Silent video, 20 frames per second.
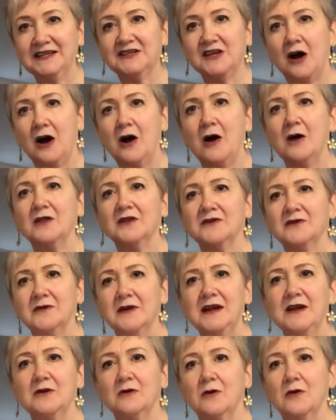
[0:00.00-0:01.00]
It's all a
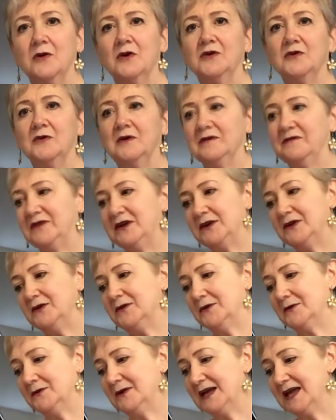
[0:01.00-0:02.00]
great chord
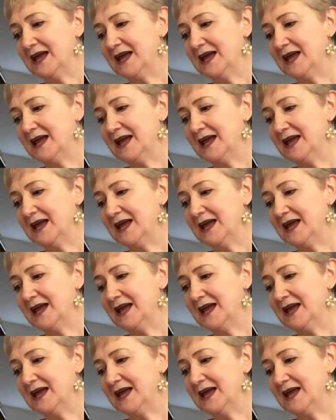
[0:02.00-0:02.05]
review.